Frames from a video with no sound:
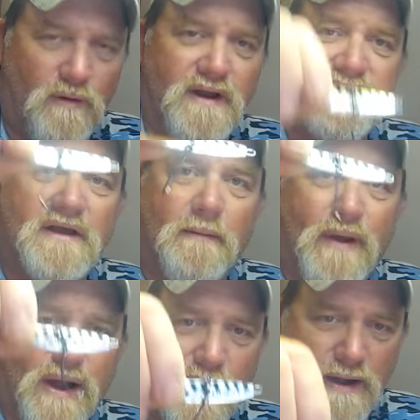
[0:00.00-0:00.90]
want it to go
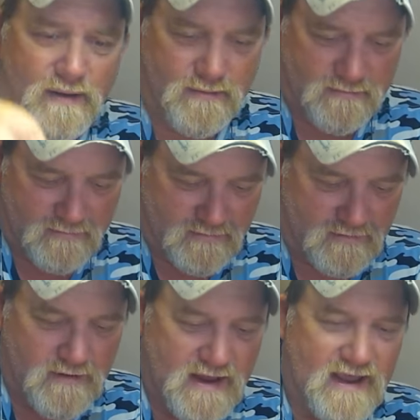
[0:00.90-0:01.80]

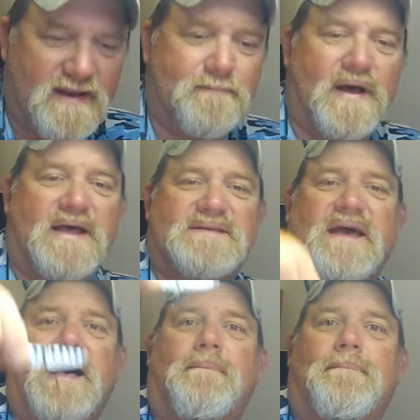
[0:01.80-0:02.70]
and then buzz
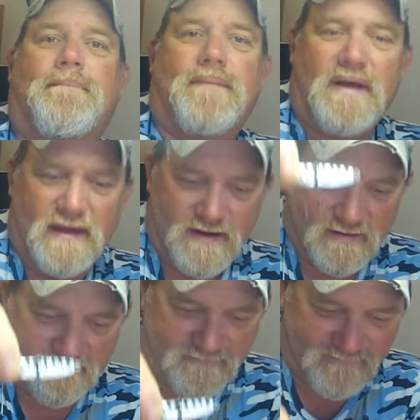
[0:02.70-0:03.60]
up, and
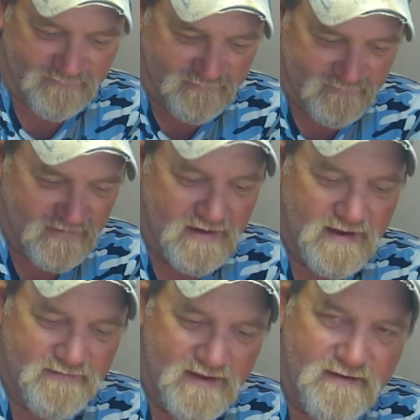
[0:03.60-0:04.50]

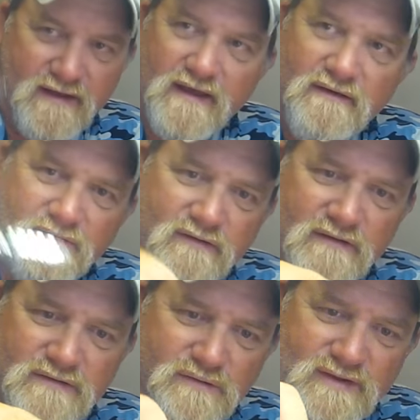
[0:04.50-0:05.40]
then
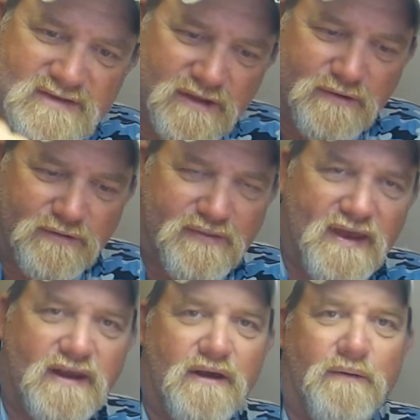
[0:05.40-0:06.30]
do its little
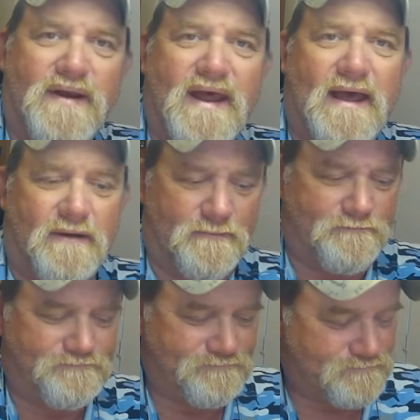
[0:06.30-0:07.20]
thing going down.
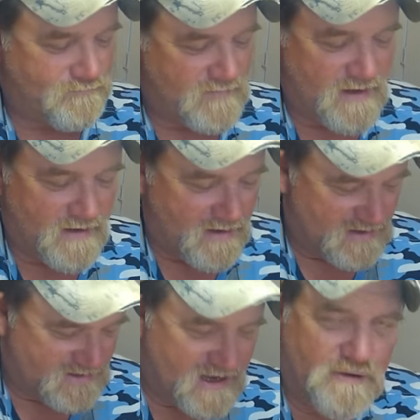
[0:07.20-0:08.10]

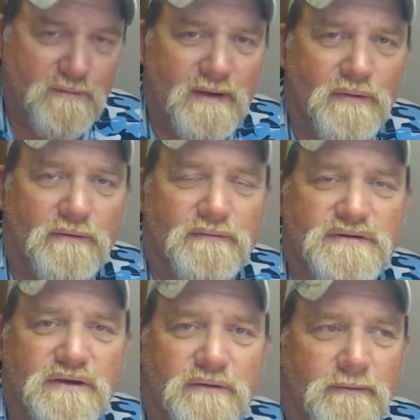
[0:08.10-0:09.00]
You got to remember
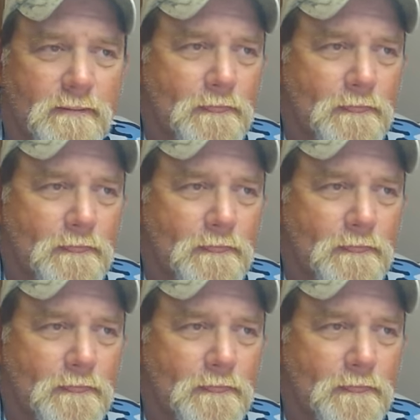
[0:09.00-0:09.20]
too,